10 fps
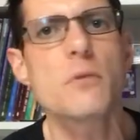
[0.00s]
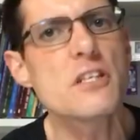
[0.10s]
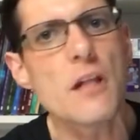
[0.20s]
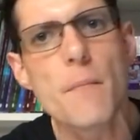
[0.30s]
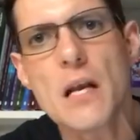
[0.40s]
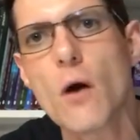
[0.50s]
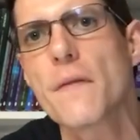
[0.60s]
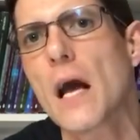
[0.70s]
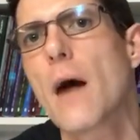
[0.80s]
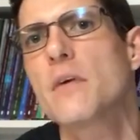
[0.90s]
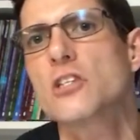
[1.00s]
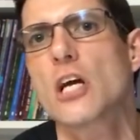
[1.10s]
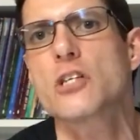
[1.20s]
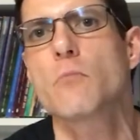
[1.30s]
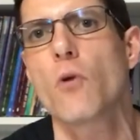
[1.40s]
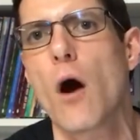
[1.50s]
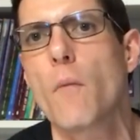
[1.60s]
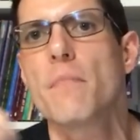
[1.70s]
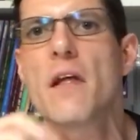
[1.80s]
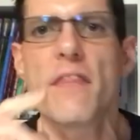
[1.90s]
Please let me know in the comments section below.
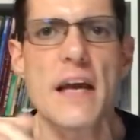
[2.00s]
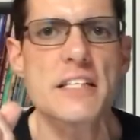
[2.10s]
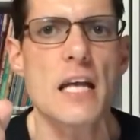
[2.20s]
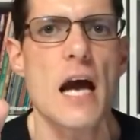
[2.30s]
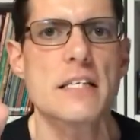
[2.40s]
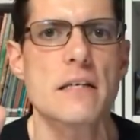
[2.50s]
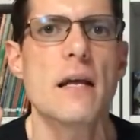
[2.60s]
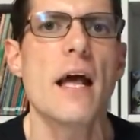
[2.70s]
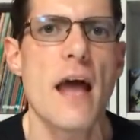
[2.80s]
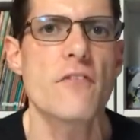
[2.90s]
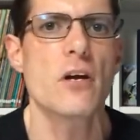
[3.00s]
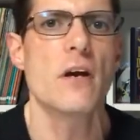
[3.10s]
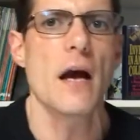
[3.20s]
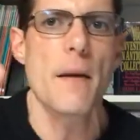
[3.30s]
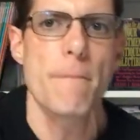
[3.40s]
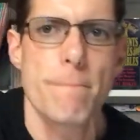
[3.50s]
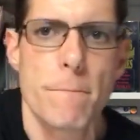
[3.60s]
Thanks, guys, and have a good night.